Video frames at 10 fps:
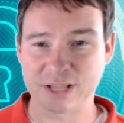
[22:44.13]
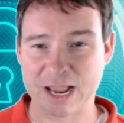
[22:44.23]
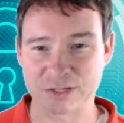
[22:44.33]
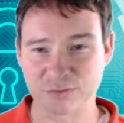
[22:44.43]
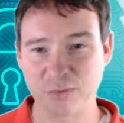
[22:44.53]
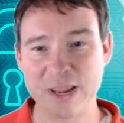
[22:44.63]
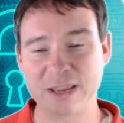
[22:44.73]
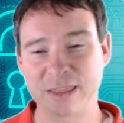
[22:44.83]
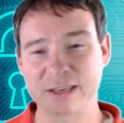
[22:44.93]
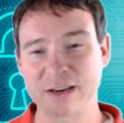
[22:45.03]
last
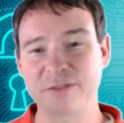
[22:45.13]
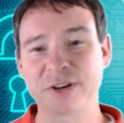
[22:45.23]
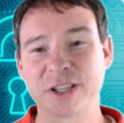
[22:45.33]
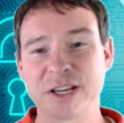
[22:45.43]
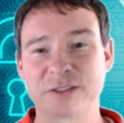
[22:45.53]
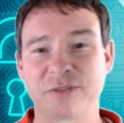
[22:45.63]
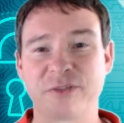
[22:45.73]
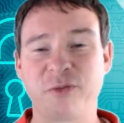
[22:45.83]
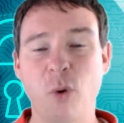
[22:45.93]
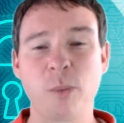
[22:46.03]
week they did a release for
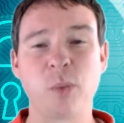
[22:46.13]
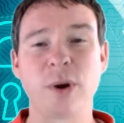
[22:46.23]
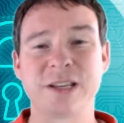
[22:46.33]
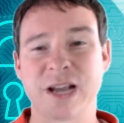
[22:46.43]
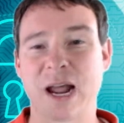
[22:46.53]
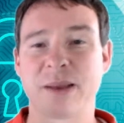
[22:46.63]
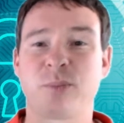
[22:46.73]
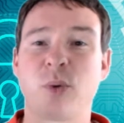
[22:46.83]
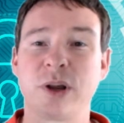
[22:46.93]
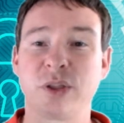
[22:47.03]

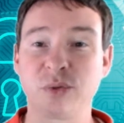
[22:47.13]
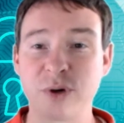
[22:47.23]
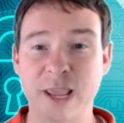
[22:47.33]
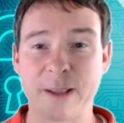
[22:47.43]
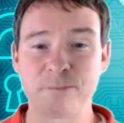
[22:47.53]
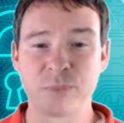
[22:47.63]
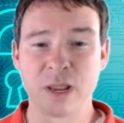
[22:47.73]
4.9.3.